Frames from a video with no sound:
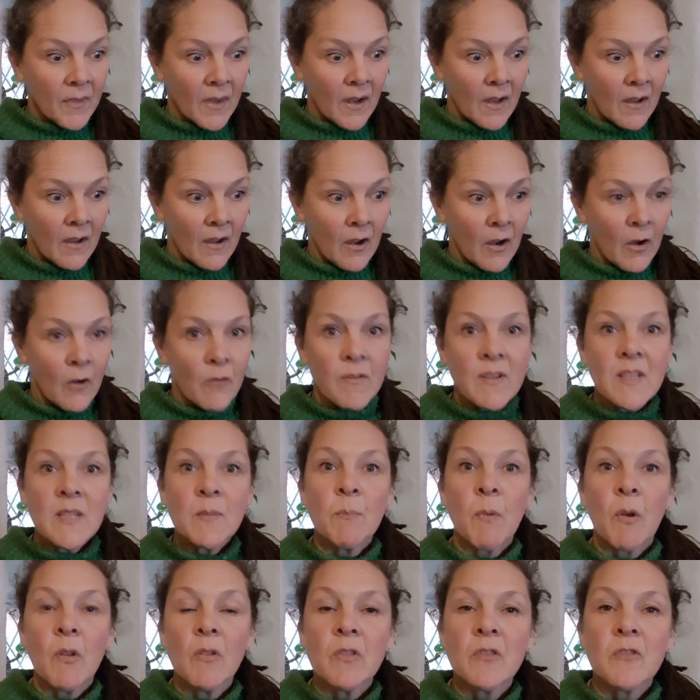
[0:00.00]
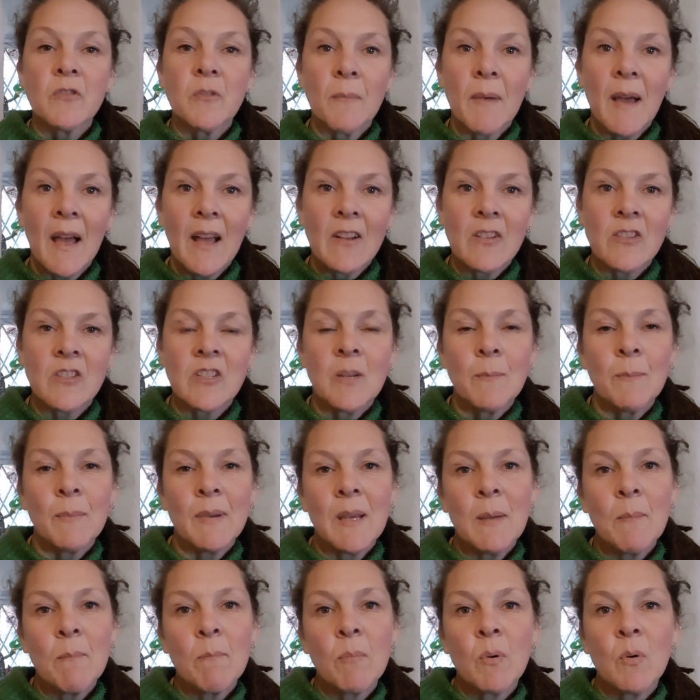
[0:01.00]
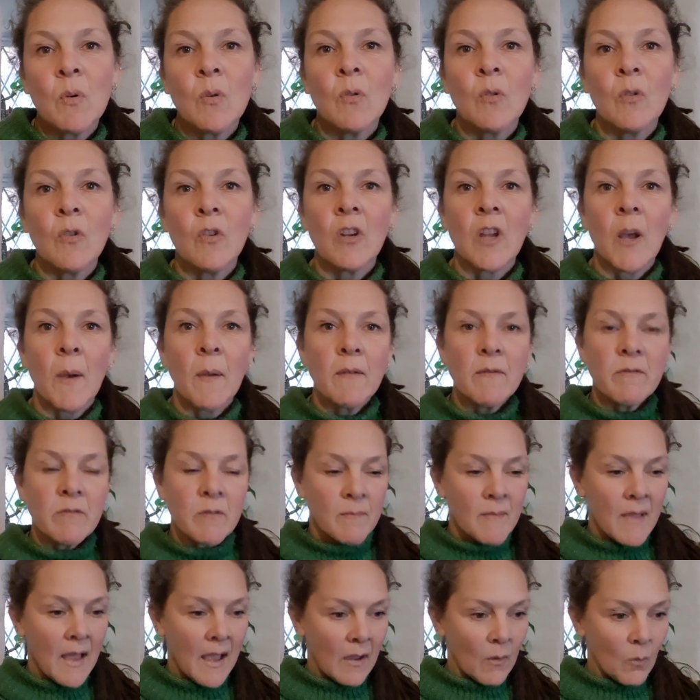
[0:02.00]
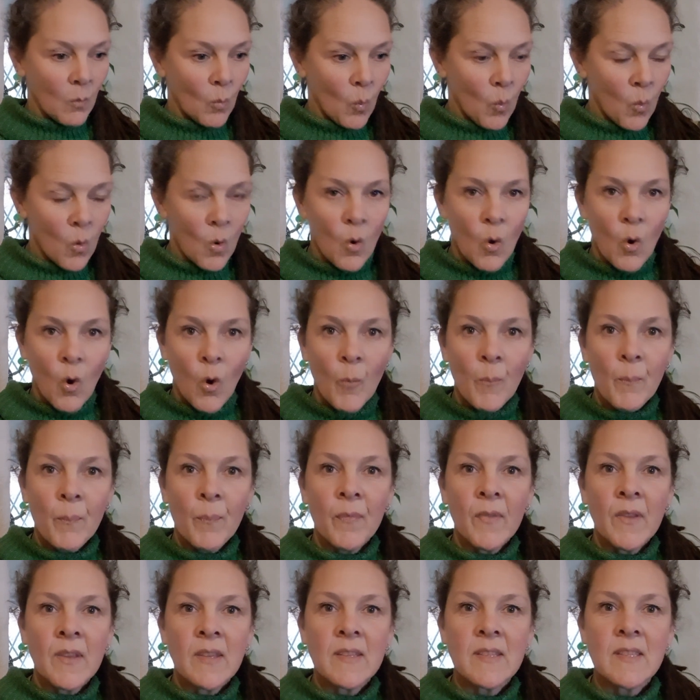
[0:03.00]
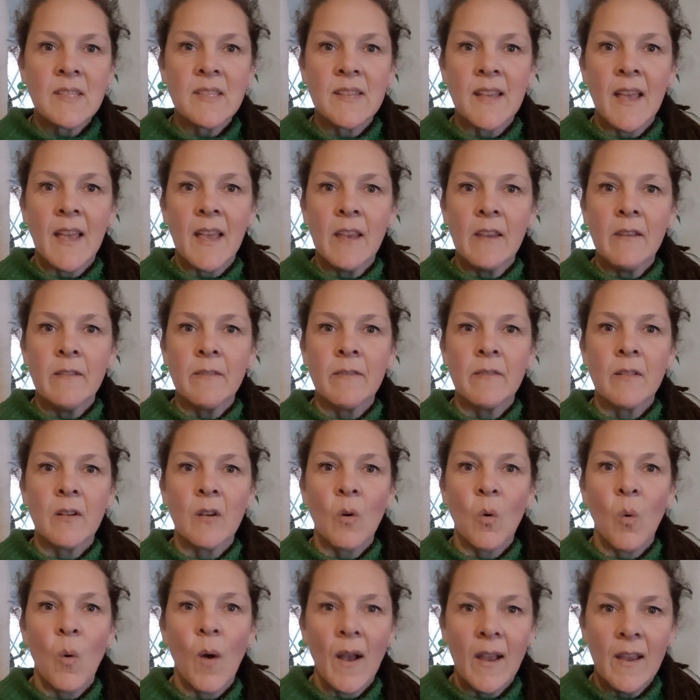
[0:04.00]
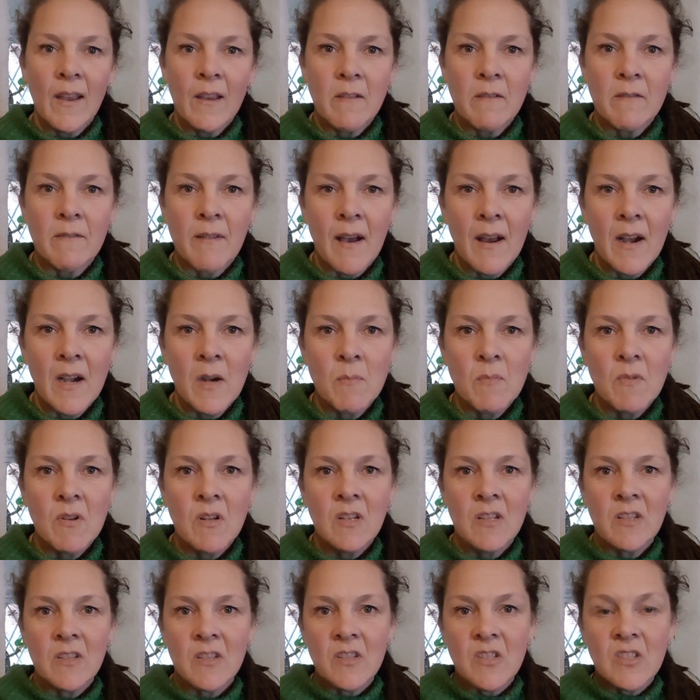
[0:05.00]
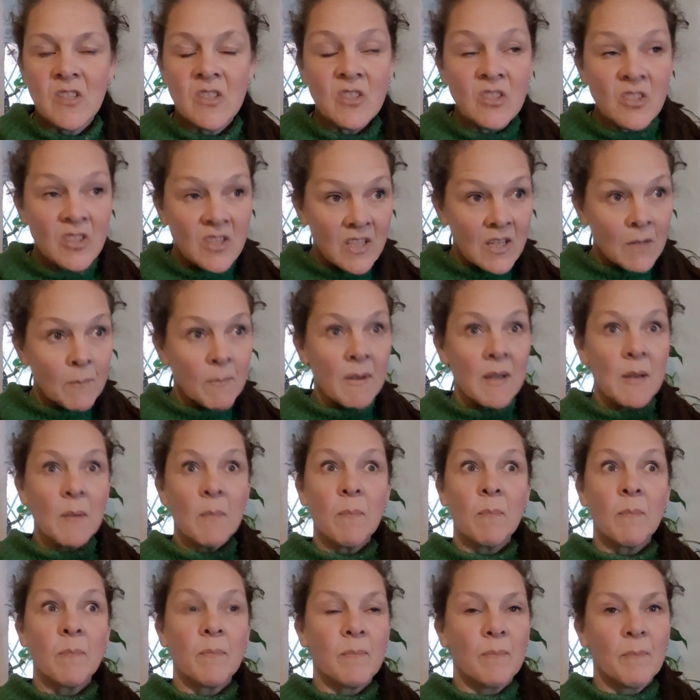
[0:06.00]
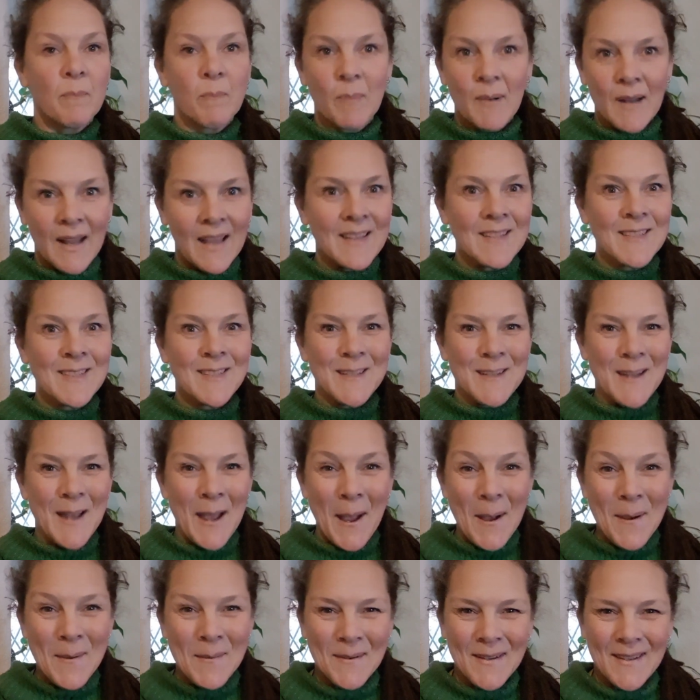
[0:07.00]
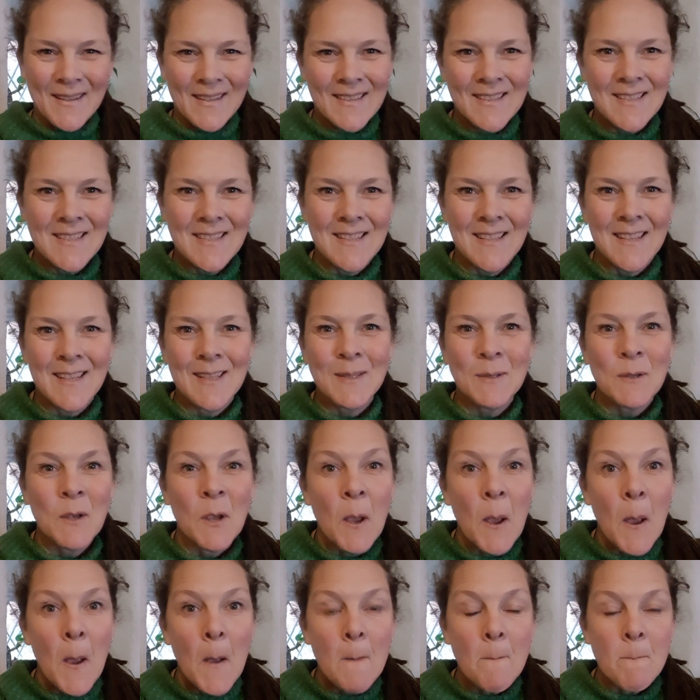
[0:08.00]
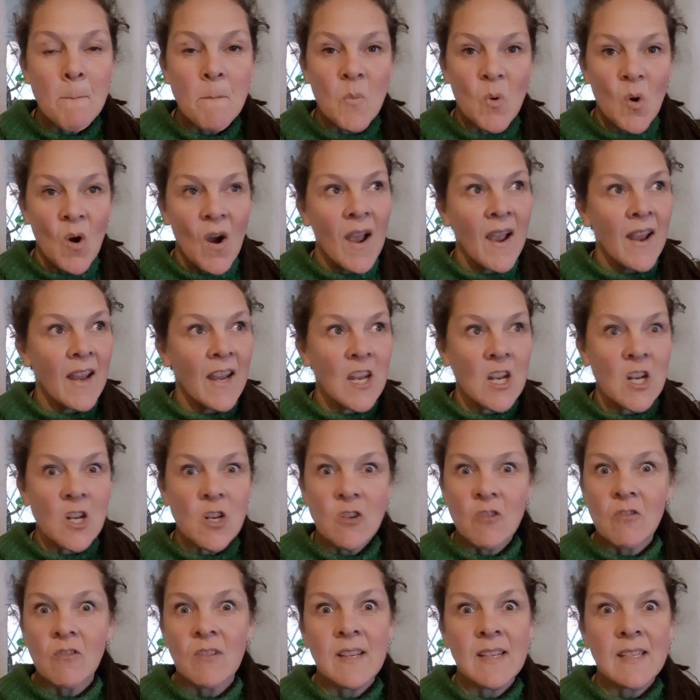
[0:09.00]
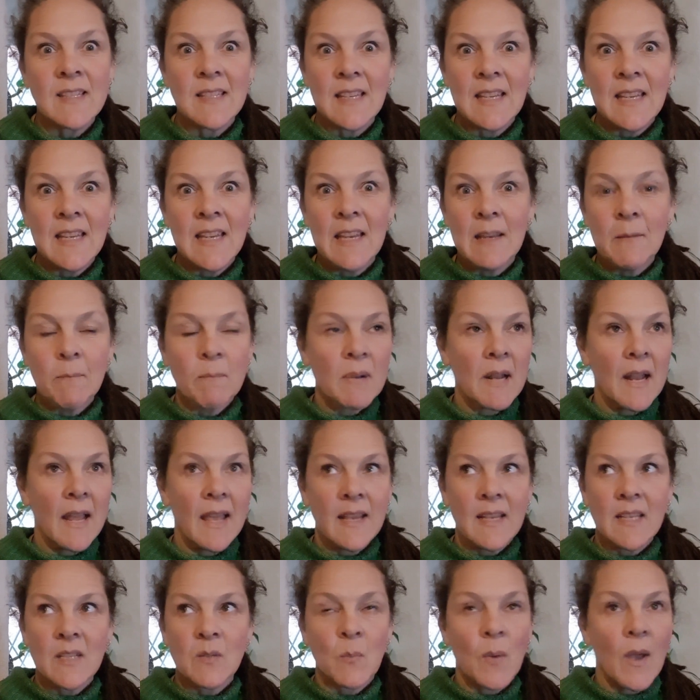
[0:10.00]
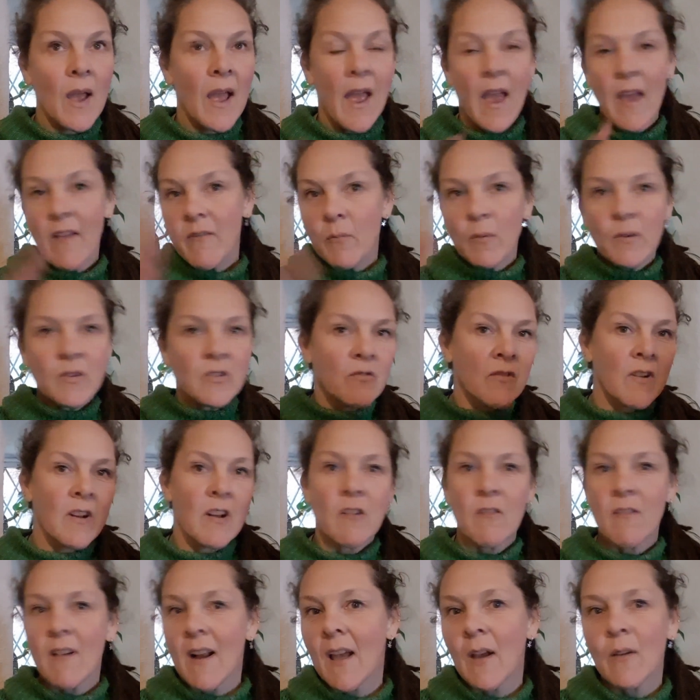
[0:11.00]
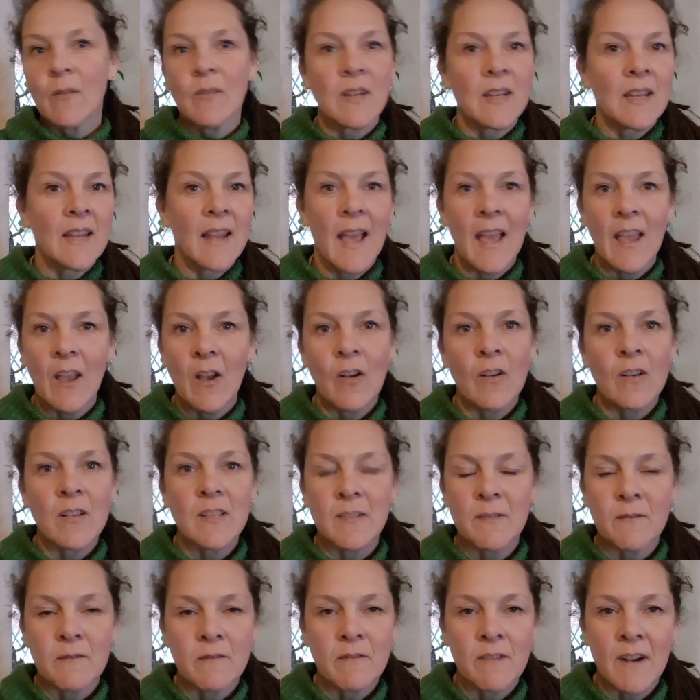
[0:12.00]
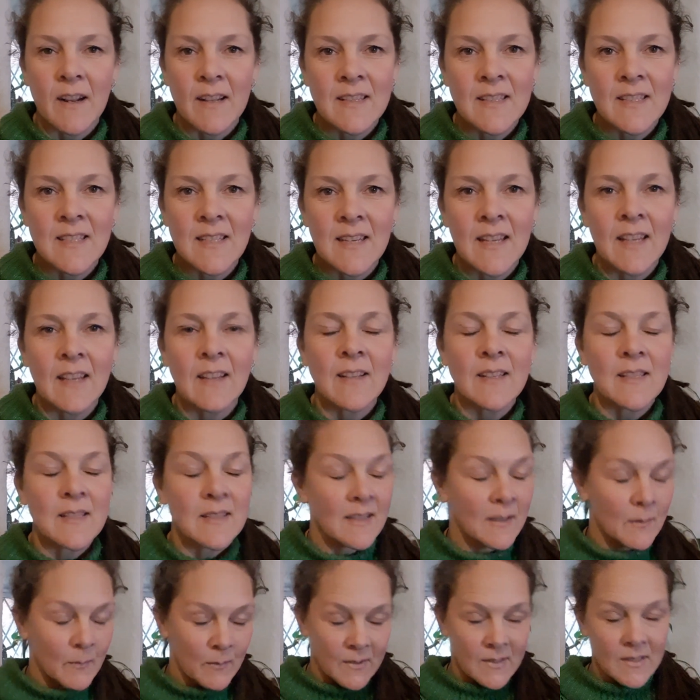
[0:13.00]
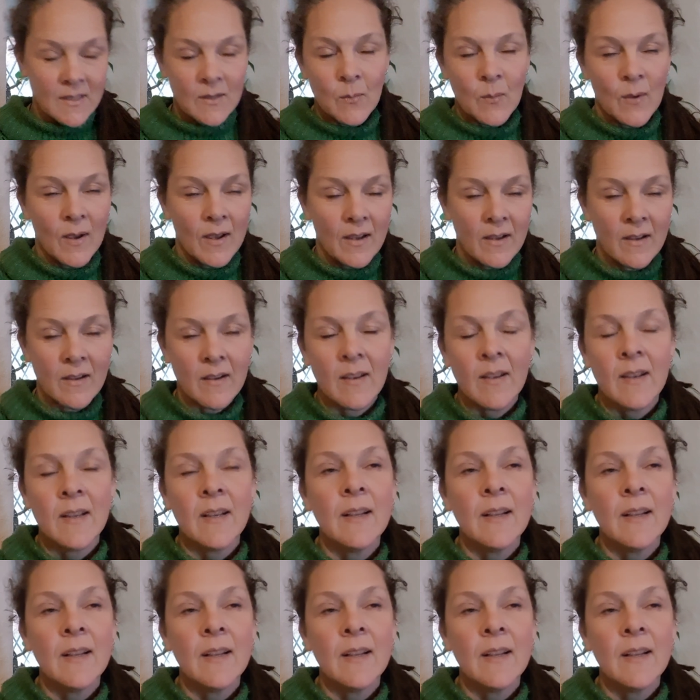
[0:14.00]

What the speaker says: a response from actually being born, going from that warm, safe, quiet environment, suddenly being blasted out into this bright, noisy place where everyone's running around in chaos and frantic because it was quite a